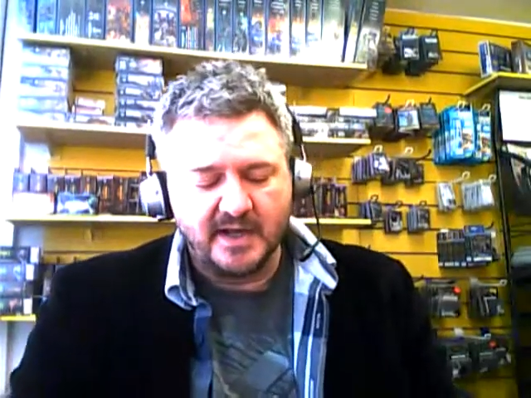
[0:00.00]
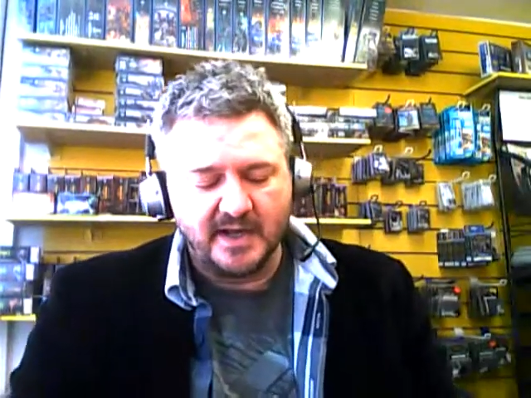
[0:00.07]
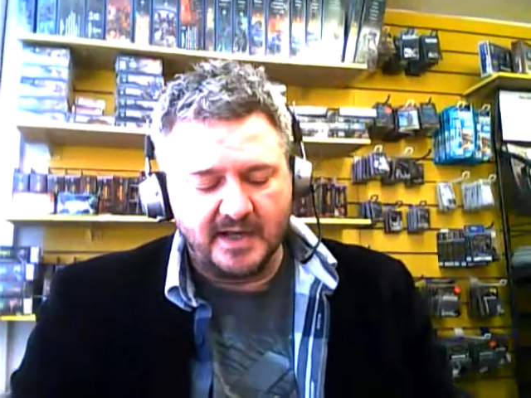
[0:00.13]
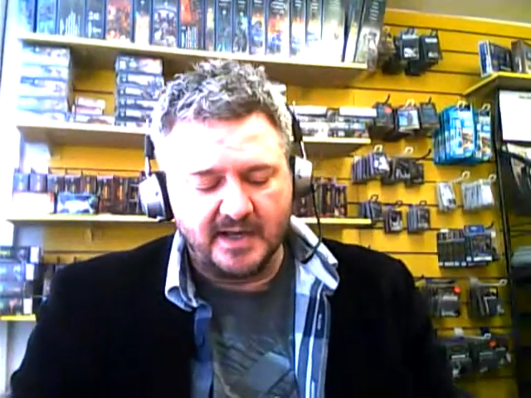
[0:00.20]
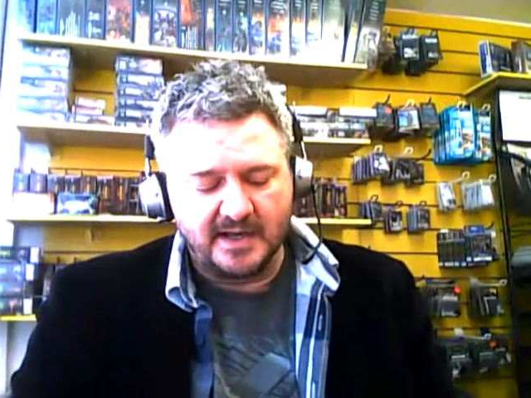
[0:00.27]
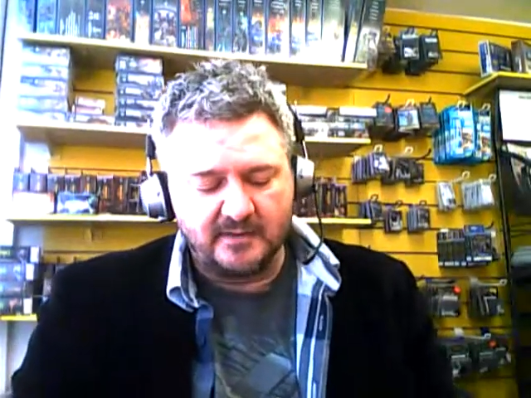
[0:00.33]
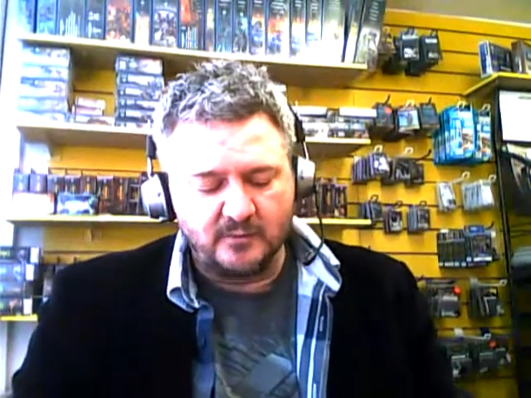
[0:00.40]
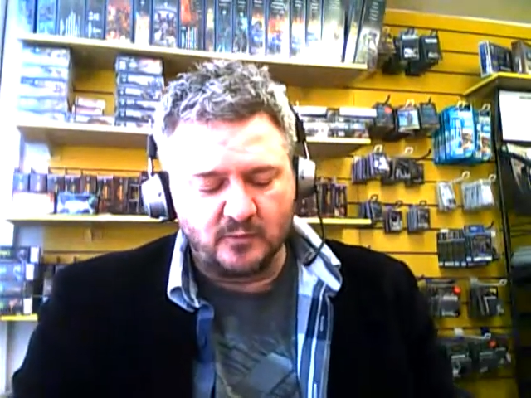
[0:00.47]

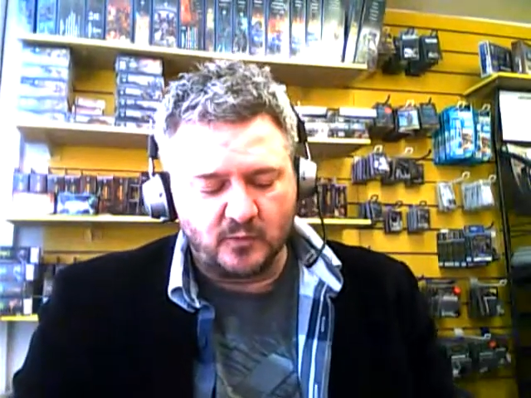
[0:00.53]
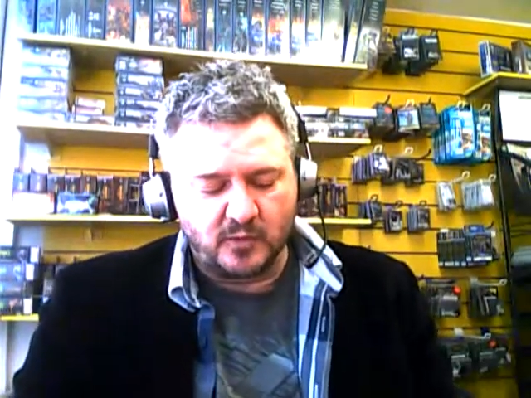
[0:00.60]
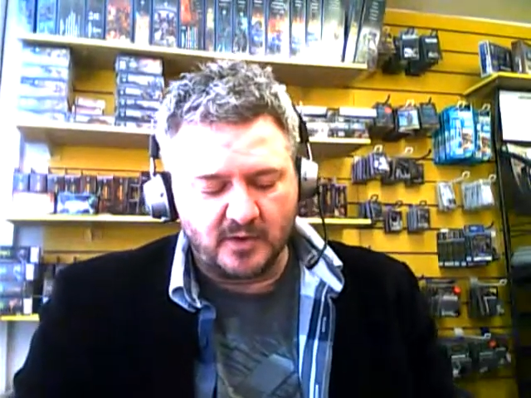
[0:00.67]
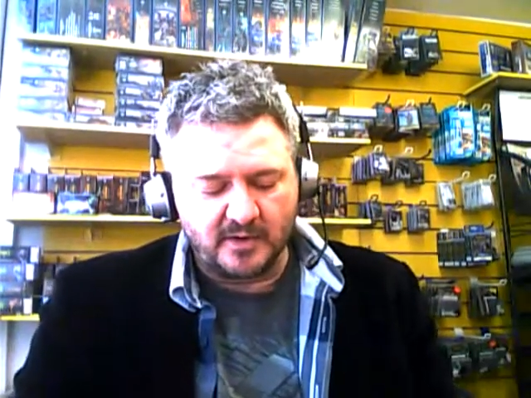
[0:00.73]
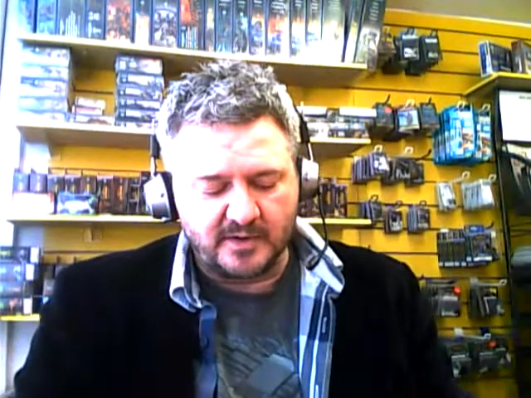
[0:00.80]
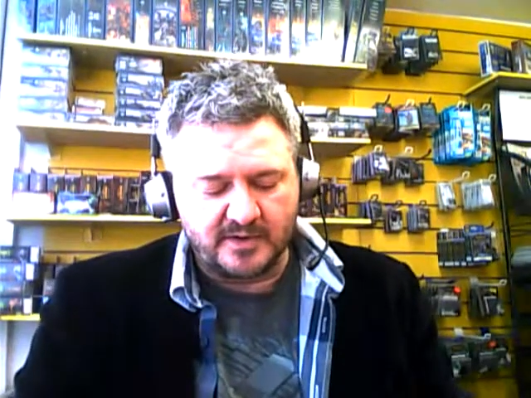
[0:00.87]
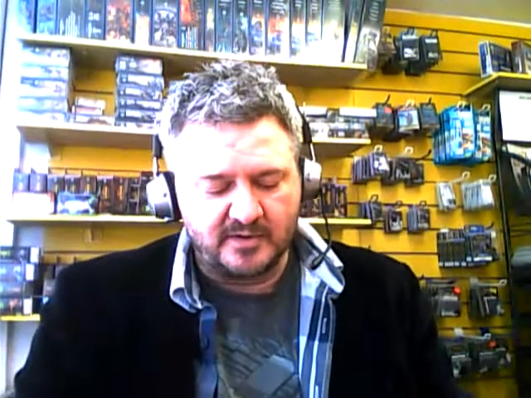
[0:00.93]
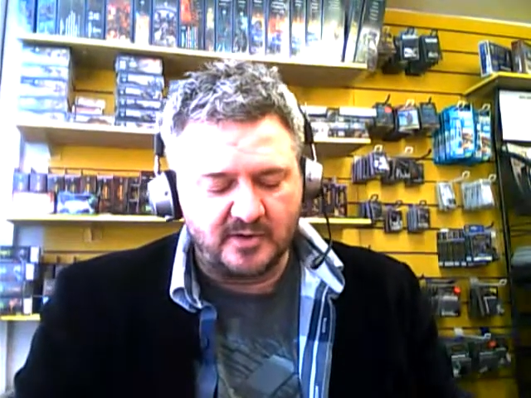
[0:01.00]
And
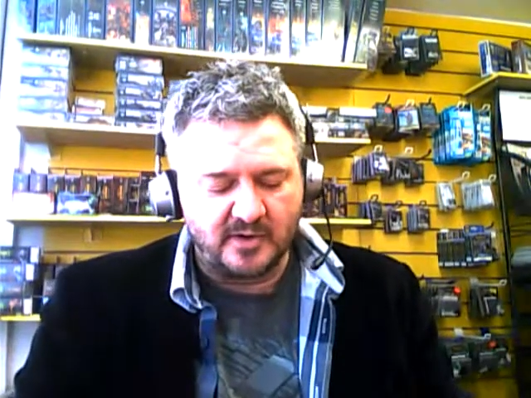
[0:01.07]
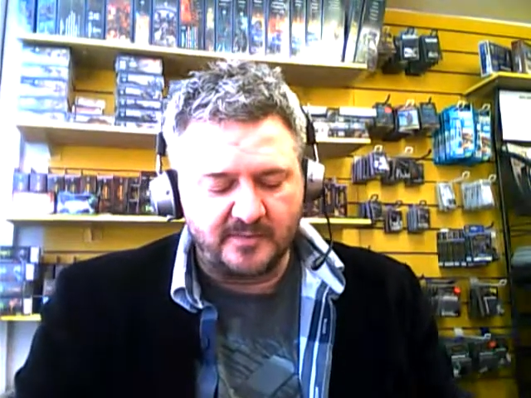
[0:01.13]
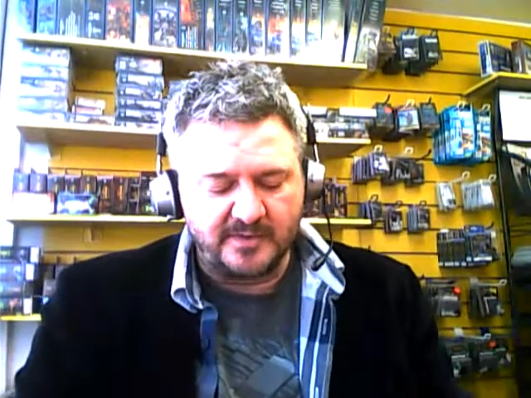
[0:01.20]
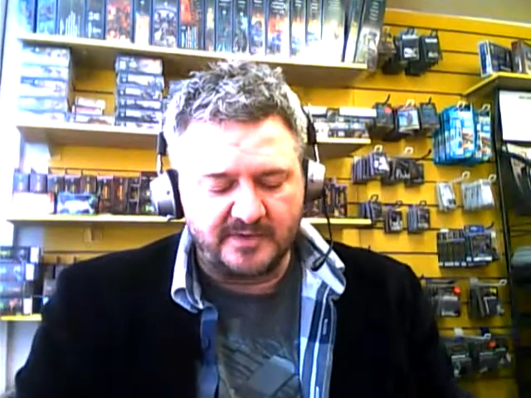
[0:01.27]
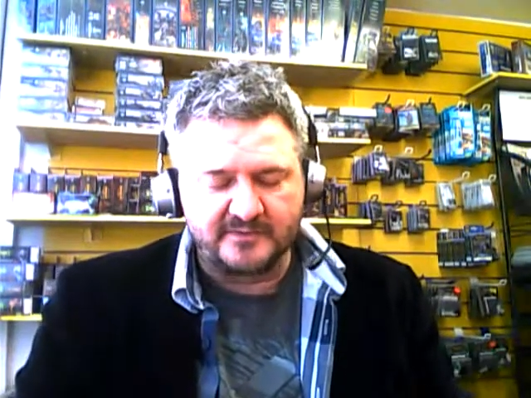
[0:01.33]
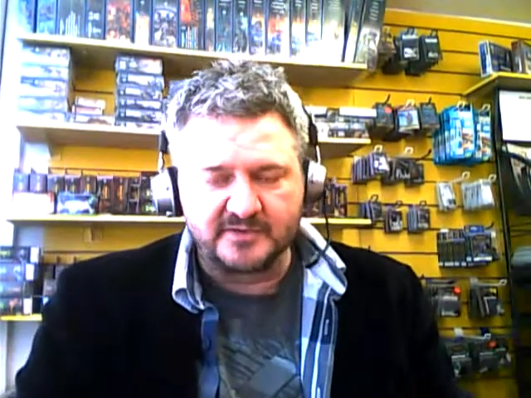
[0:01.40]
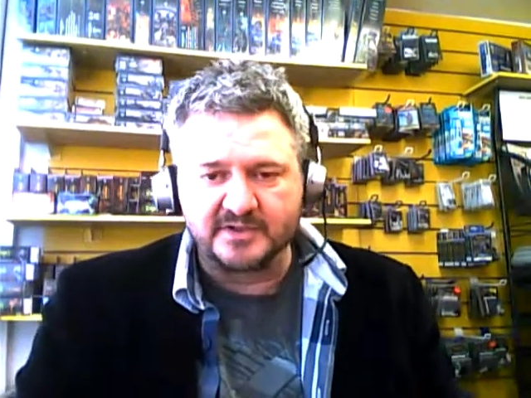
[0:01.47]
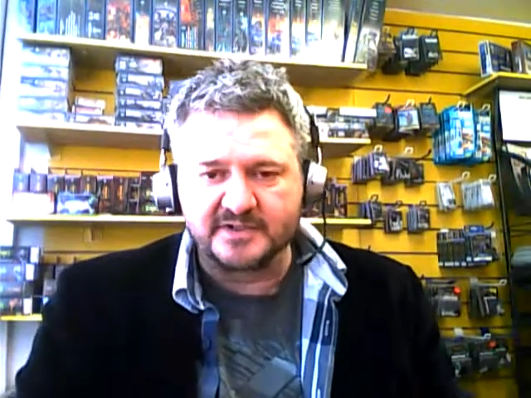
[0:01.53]
what
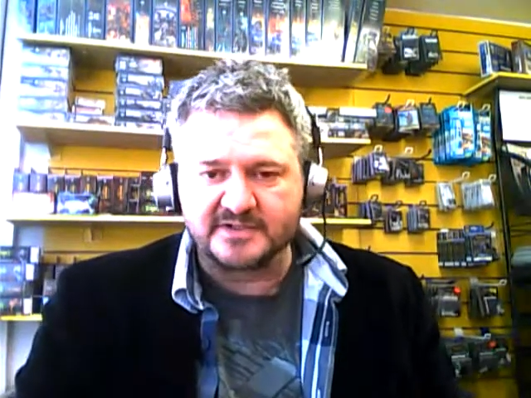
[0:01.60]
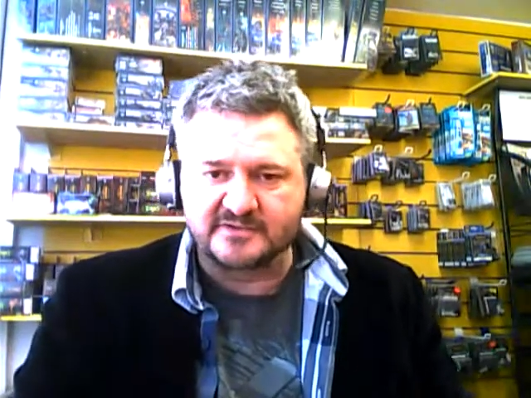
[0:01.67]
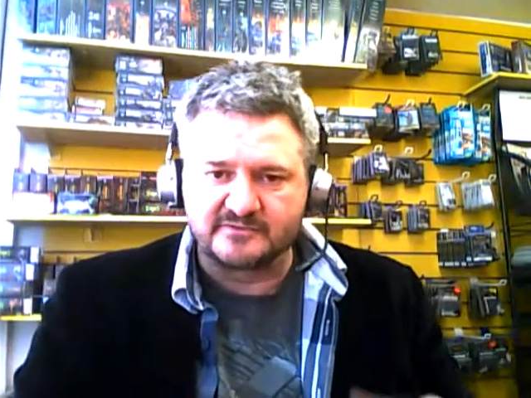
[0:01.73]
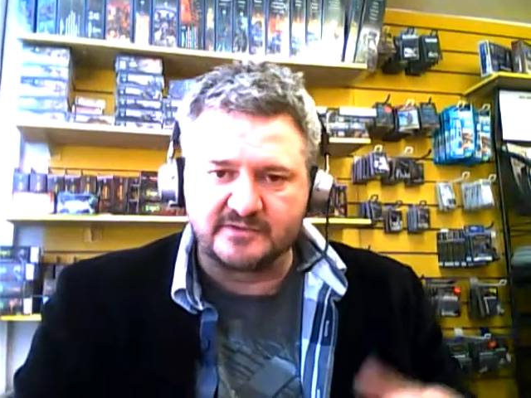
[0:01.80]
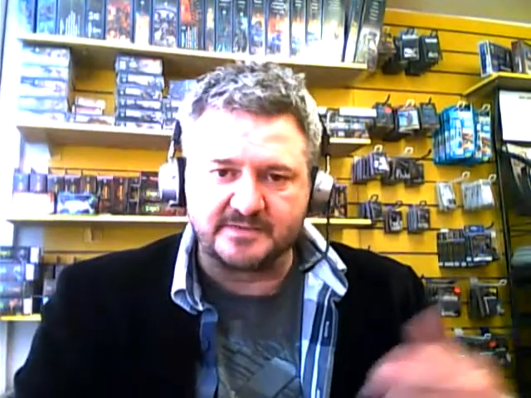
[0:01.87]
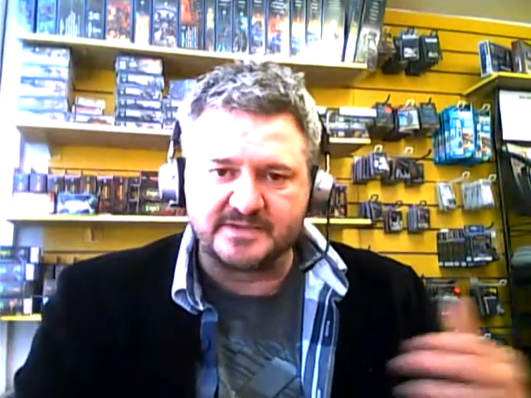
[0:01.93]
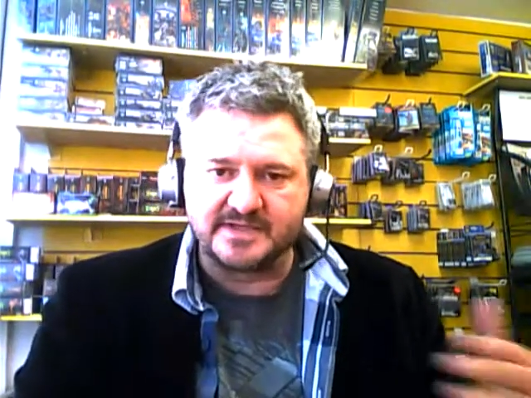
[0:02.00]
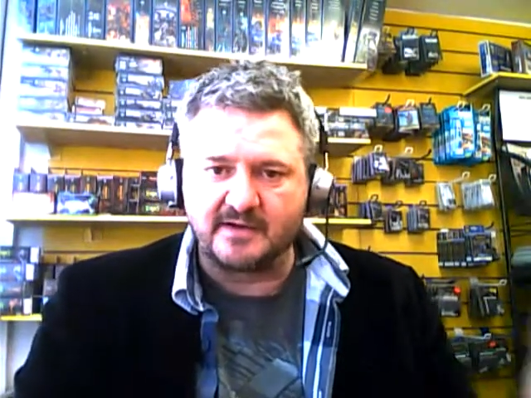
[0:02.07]
Konami have done is
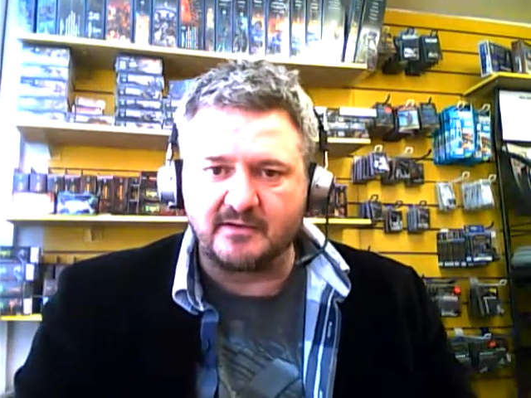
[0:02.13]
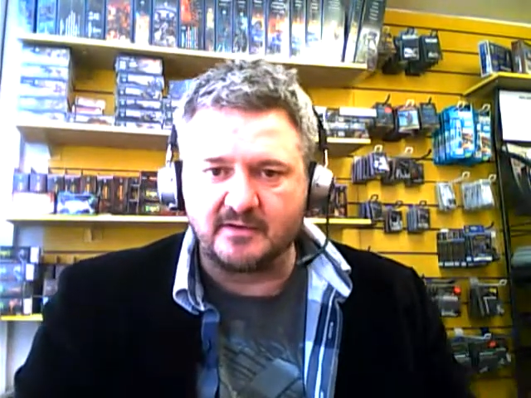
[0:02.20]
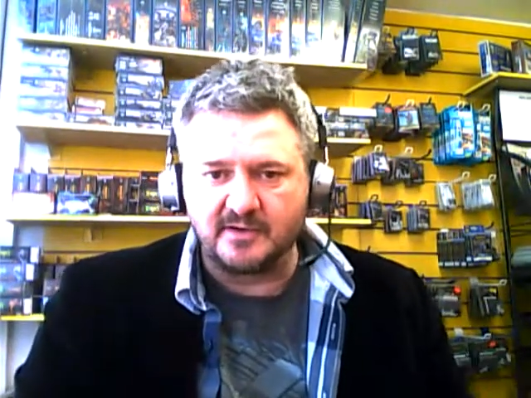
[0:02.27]
stripped out